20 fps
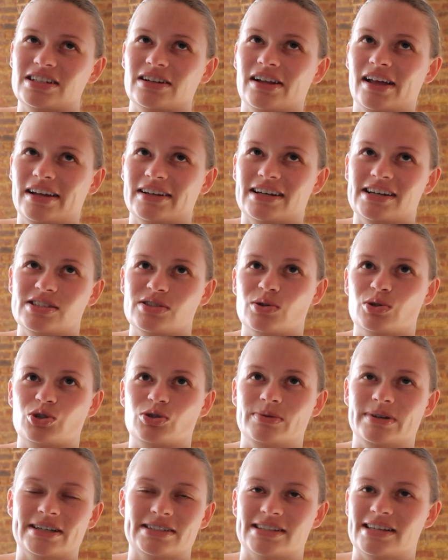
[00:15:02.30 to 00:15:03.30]
still
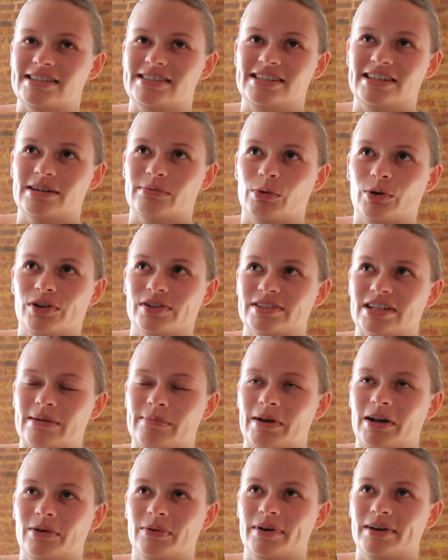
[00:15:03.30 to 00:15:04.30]
antisocial because I see him all the
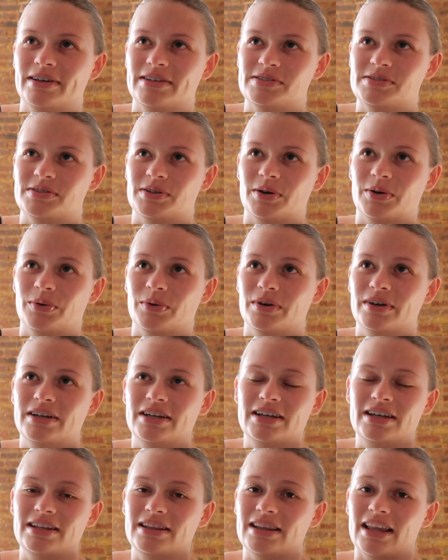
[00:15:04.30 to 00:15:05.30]
time anyways, so
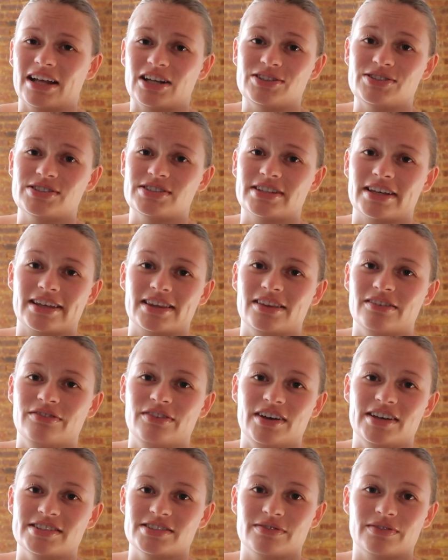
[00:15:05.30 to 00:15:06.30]
that's just like the
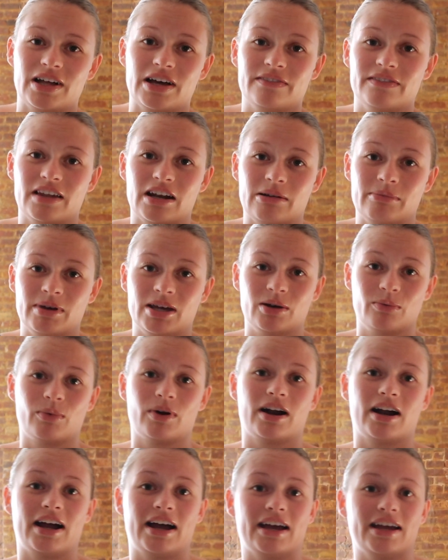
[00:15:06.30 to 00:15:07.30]
phase of life that I'm in
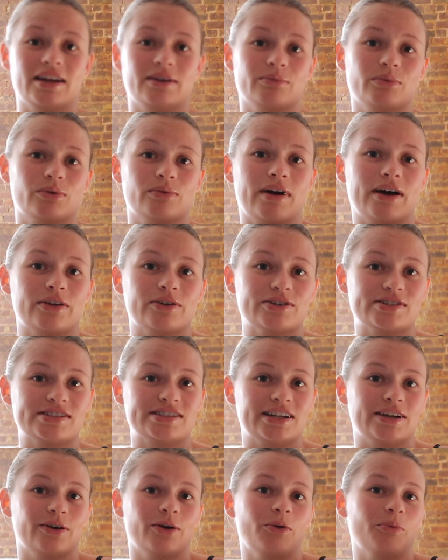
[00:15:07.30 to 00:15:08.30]
where I would rather just
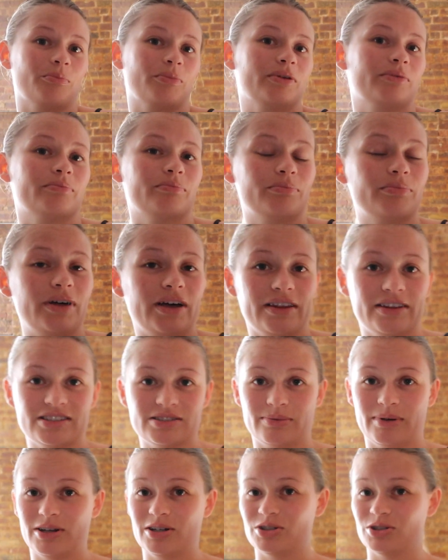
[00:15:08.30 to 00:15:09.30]
stay home and play the
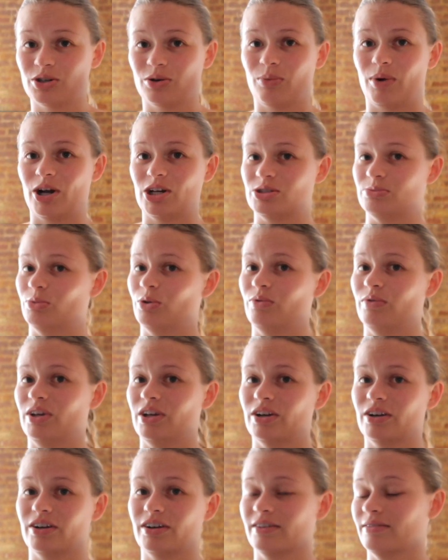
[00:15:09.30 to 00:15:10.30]
Switch or watch a
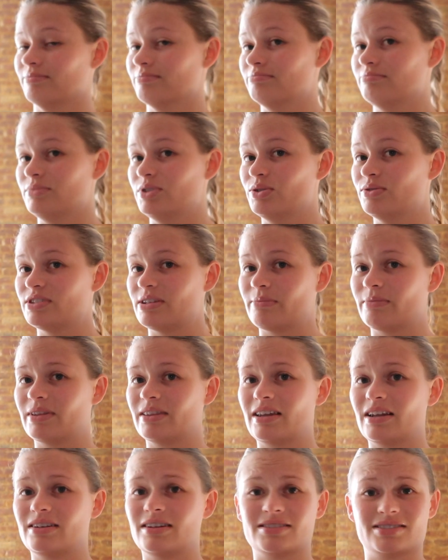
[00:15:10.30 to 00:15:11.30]
movie or do
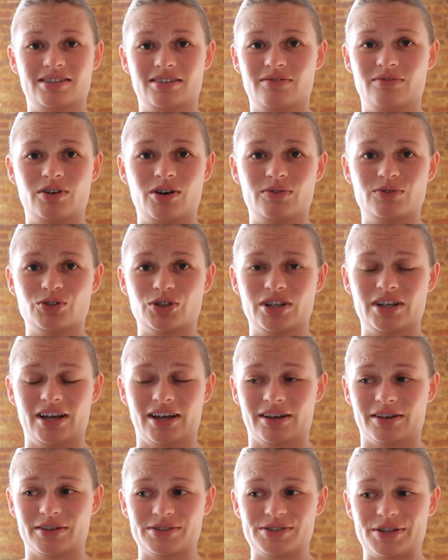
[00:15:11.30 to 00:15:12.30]
something that doesn't involve
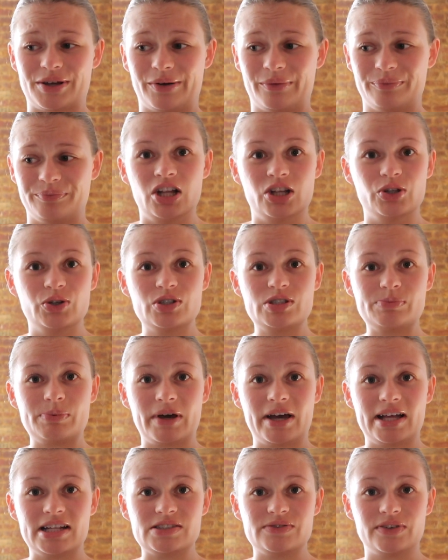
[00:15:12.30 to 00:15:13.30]
drinking. So loose
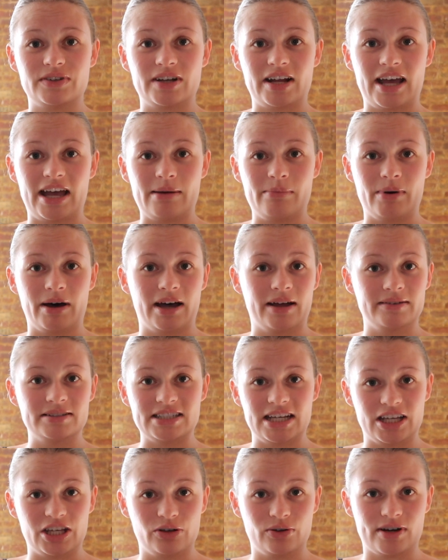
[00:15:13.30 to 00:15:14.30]
plans for today, but
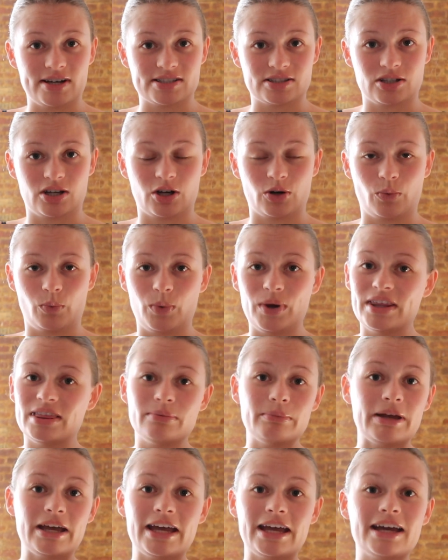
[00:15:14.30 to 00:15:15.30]
taking you guys along
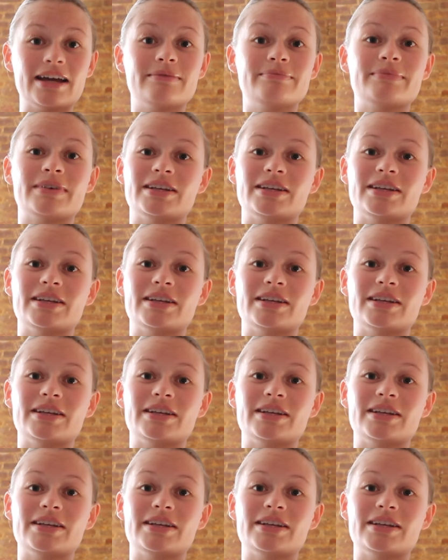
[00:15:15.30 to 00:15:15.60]
with me.